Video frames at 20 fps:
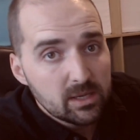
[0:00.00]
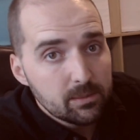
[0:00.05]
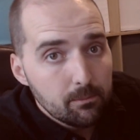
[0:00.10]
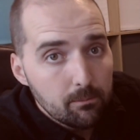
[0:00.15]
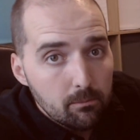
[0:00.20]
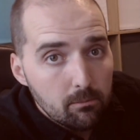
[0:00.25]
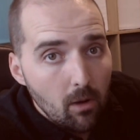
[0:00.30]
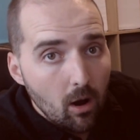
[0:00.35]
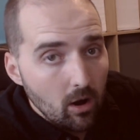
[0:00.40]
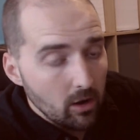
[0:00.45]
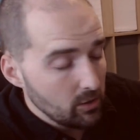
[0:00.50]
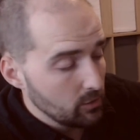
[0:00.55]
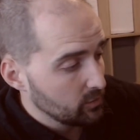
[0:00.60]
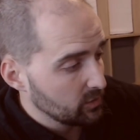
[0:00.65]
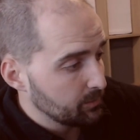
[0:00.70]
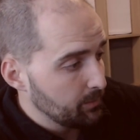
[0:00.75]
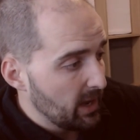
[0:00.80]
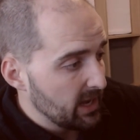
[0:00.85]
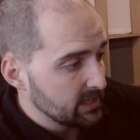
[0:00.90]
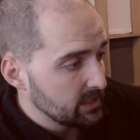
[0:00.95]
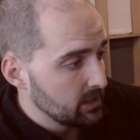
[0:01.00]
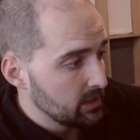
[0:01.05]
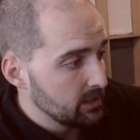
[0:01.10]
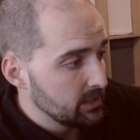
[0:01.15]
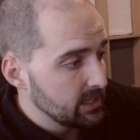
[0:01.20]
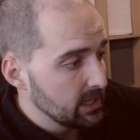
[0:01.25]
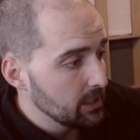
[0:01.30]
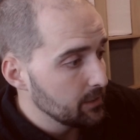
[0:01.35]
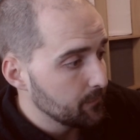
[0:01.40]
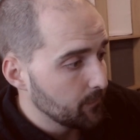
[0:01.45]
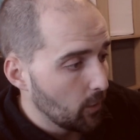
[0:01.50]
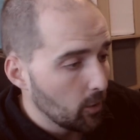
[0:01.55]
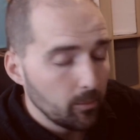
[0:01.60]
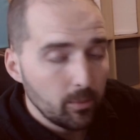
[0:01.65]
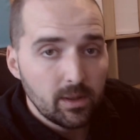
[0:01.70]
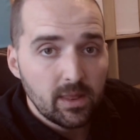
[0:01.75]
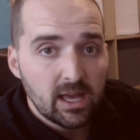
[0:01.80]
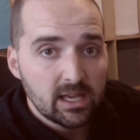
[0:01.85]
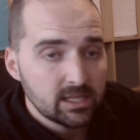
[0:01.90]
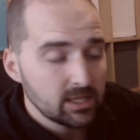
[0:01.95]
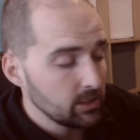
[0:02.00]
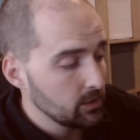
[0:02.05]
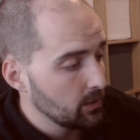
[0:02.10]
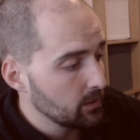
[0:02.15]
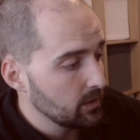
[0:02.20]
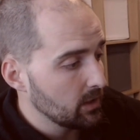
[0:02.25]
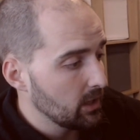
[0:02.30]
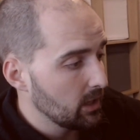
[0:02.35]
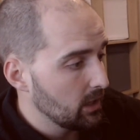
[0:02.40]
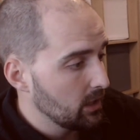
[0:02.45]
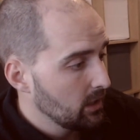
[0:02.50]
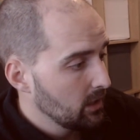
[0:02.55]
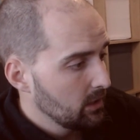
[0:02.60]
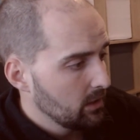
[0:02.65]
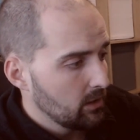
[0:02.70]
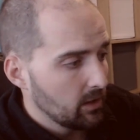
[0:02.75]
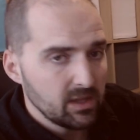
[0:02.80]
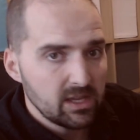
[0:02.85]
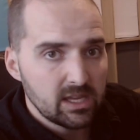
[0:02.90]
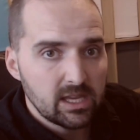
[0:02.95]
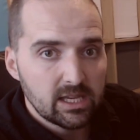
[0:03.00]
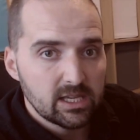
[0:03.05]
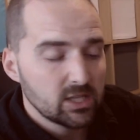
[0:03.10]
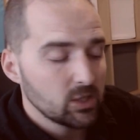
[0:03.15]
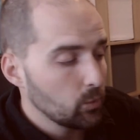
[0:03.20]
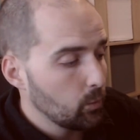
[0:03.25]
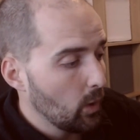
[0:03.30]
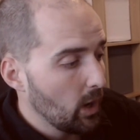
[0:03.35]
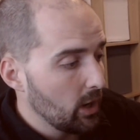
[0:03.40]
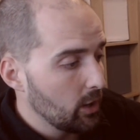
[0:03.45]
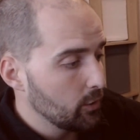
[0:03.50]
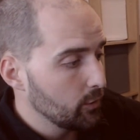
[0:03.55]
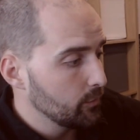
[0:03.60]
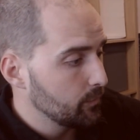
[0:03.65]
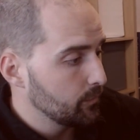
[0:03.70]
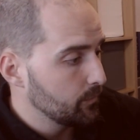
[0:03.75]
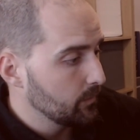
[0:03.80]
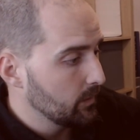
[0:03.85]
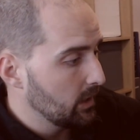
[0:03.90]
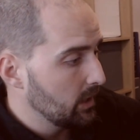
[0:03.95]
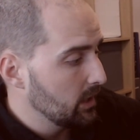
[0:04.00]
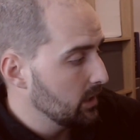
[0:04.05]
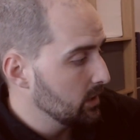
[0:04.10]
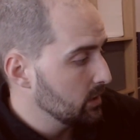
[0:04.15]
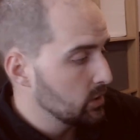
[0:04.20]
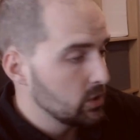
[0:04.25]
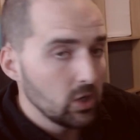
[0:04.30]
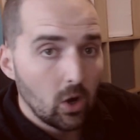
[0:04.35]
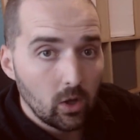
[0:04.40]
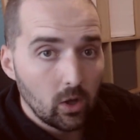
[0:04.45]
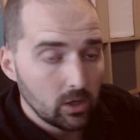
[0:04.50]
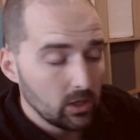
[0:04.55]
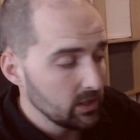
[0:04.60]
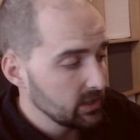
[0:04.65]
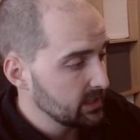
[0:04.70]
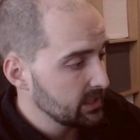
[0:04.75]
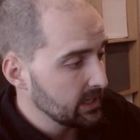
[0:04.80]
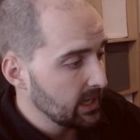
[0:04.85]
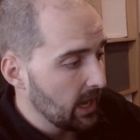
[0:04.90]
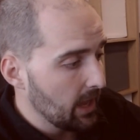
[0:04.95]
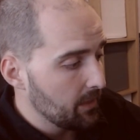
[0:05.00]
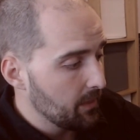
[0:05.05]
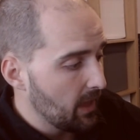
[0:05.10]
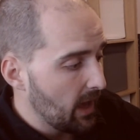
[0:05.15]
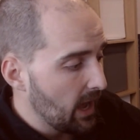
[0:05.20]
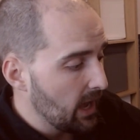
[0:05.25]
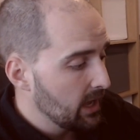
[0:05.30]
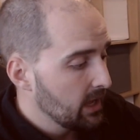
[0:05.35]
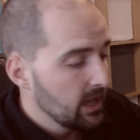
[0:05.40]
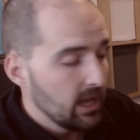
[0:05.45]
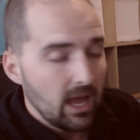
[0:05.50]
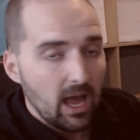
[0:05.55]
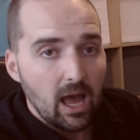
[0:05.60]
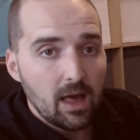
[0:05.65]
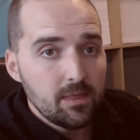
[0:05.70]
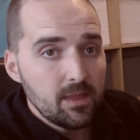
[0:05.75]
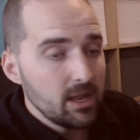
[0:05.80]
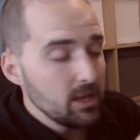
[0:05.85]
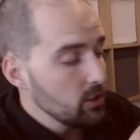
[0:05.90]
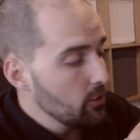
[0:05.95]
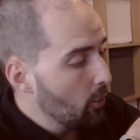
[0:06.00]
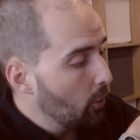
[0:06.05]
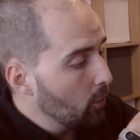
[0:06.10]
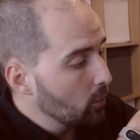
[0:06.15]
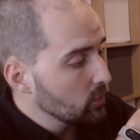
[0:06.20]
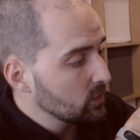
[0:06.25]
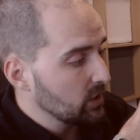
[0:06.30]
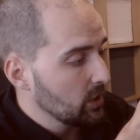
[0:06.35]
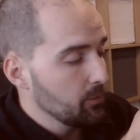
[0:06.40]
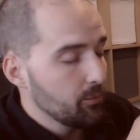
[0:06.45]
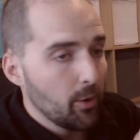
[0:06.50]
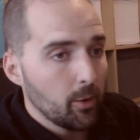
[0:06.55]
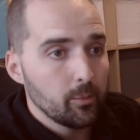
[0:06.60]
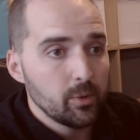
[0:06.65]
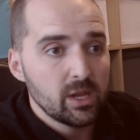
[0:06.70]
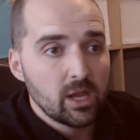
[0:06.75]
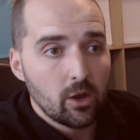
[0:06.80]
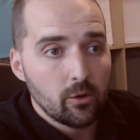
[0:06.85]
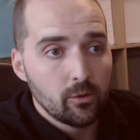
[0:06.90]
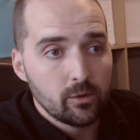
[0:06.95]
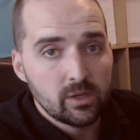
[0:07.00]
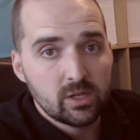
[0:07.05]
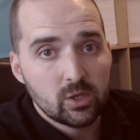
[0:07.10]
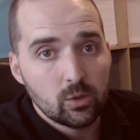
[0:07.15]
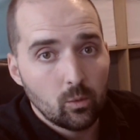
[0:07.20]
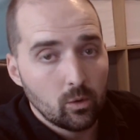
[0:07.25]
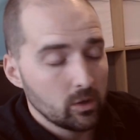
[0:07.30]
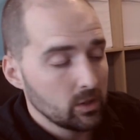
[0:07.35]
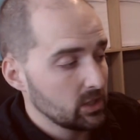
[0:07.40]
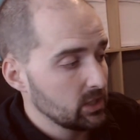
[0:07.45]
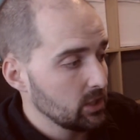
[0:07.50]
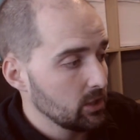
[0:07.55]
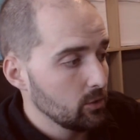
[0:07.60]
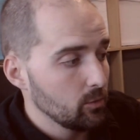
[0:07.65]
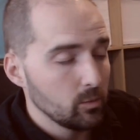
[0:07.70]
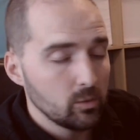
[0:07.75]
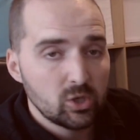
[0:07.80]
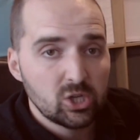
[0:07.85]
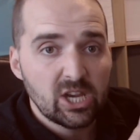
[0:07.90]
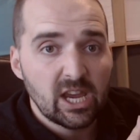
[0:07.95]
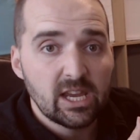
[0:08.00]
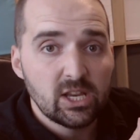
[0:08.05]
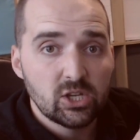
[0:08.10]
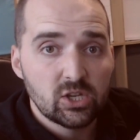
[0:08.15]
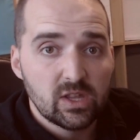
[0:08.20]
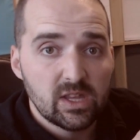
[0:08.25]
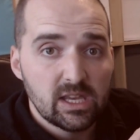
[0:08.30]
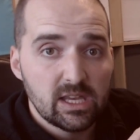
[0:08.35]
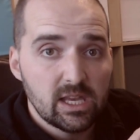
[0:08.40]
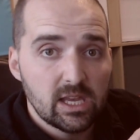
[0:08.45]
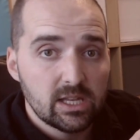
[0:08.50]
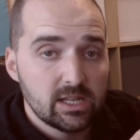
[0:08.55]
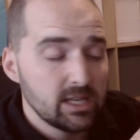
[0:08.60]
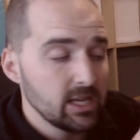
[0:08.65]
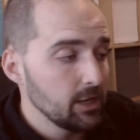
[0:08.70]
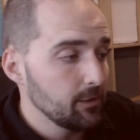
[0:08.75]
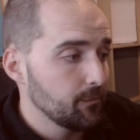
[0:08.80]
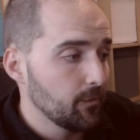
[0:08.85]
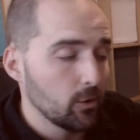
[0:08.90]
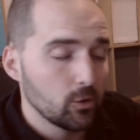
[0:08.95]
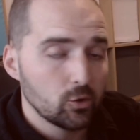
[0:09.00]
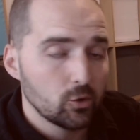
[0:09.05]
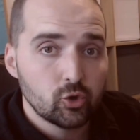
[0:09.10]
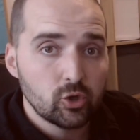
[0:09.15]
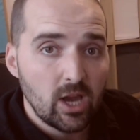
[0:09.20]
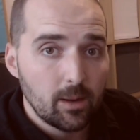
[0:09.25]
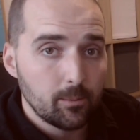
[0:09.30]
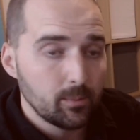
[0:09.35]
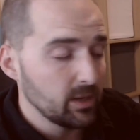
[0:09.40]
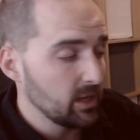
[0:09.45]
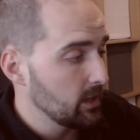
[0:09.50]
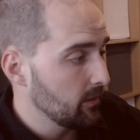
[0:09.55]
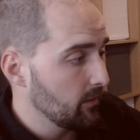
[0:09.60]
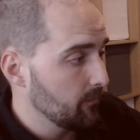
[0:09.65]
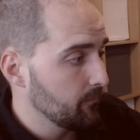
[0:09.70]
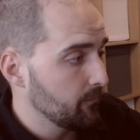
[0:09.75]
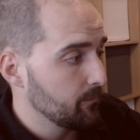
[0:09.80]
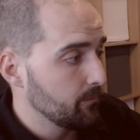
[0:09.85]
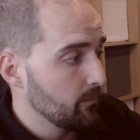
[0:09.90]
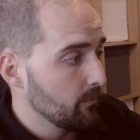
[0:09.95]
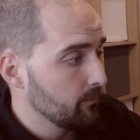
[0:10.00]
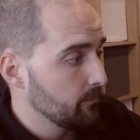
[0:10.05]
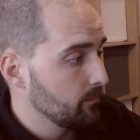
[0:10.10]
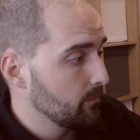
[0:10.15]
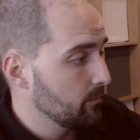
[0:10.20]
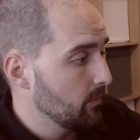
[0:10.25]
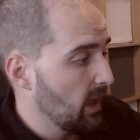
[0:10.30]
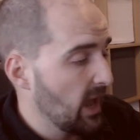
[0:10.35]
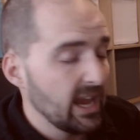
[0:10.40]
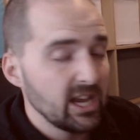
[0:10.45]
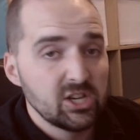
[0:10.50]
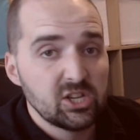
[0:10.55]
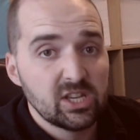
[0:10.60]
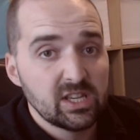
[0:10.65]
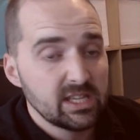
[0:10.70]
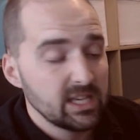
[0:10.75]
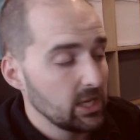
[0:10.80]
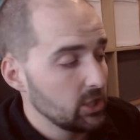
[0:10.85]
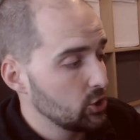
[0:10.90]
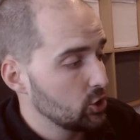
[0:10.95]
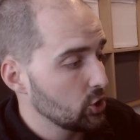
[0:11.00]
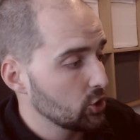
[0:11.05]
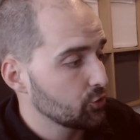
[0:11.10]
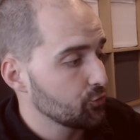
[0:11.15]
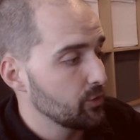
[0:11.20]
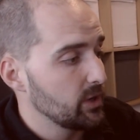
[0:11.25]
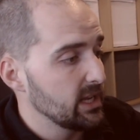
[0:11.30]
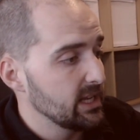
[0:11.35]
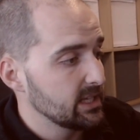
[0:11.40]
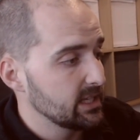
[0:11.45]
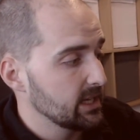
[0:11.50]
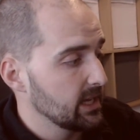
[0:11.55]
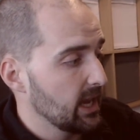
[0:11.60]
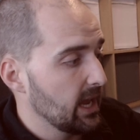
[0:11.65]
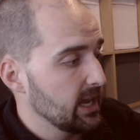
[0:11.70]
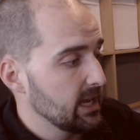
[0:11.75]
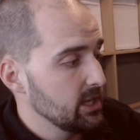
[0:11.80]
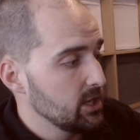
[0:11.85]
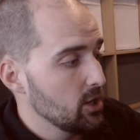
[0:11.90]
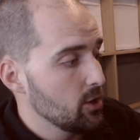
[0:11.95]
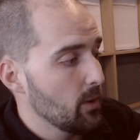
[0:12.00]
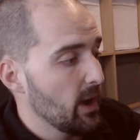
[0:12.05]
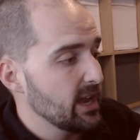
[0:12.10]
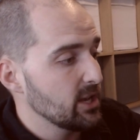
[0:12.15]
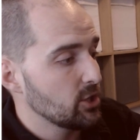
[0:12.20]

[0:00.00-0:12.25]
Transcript: miles better than the default, but that's another, I think it's $12 to get that. And then you're also probably going to want to change the default strap. HTC are just releasing a new head